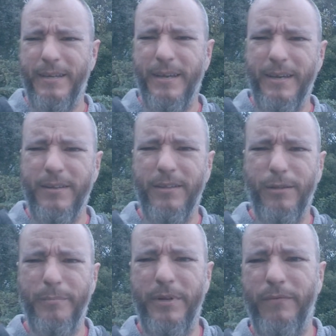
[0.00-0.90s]
Got a little
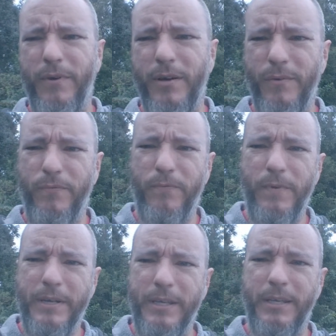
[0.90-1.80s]
bit of a
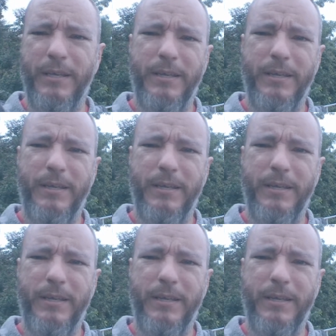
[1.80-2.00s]
funny